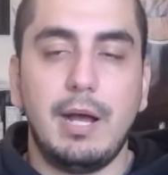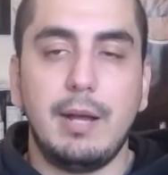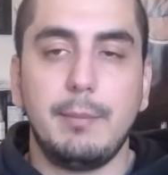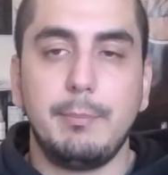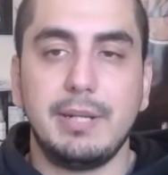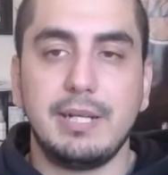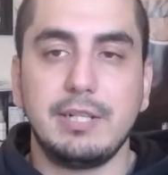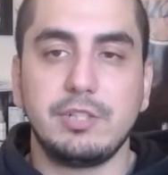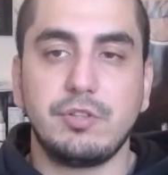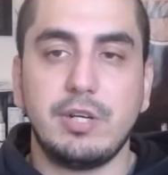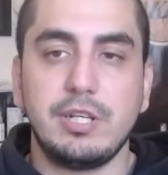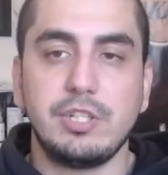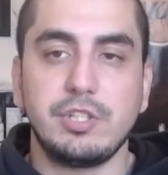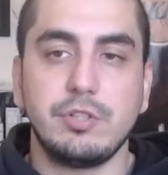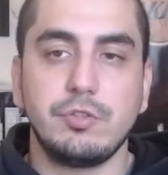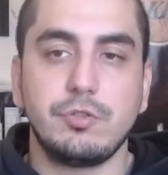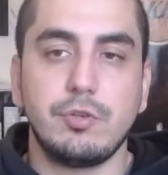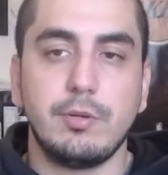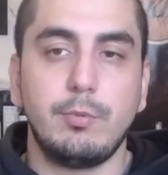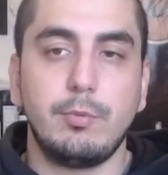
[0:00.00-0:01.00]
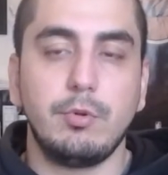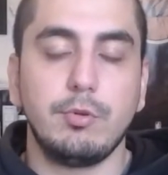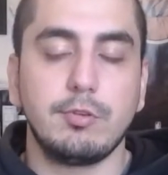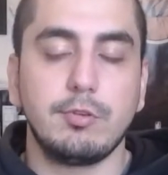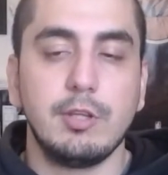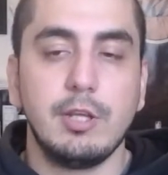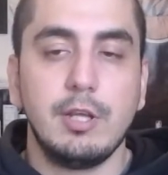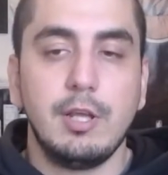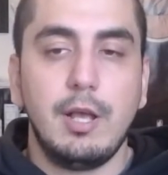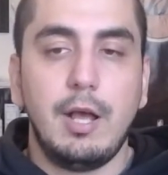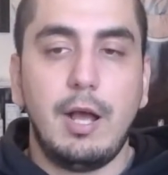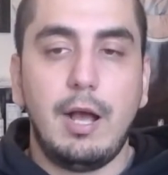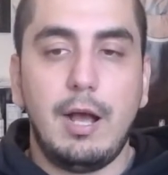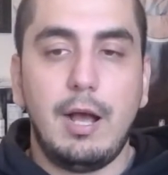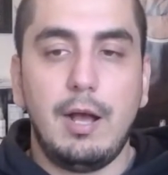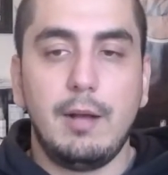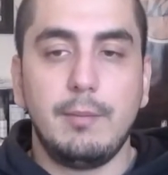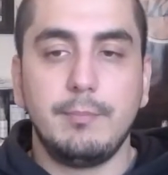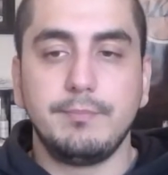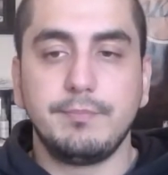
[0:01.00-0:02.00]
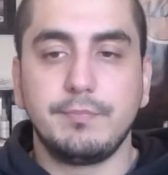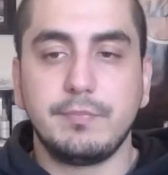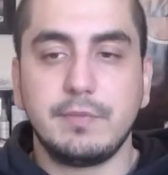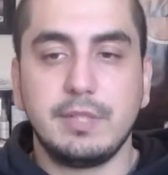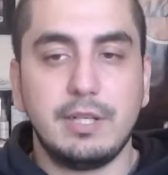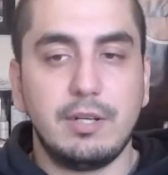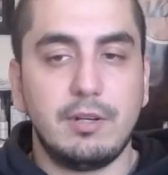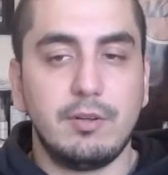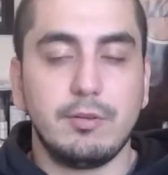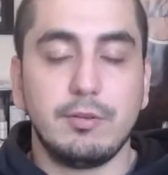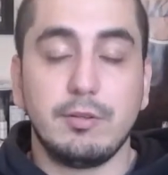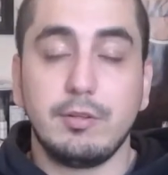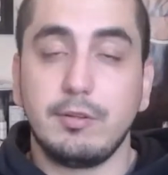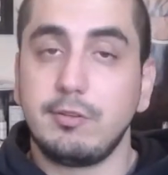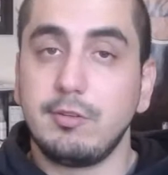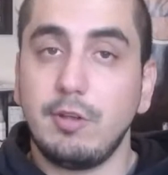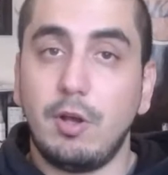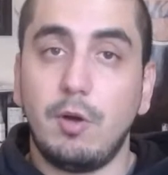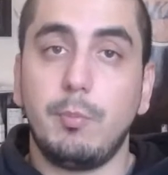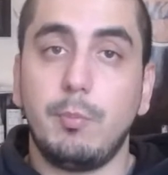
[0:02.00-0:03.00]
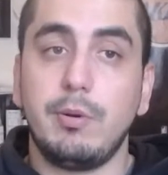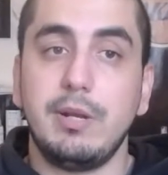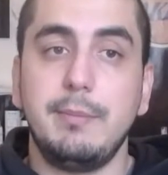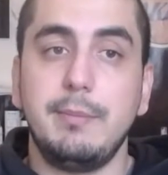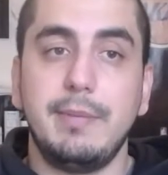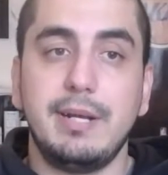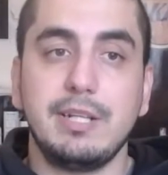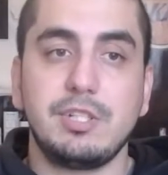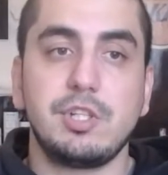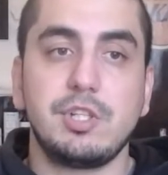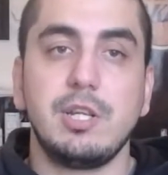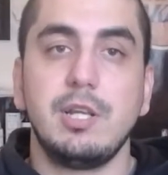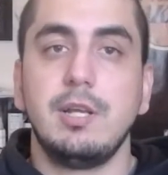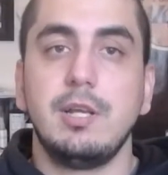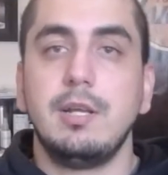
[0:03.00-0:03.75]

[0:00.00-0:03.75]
penetration dribbles. So pretty much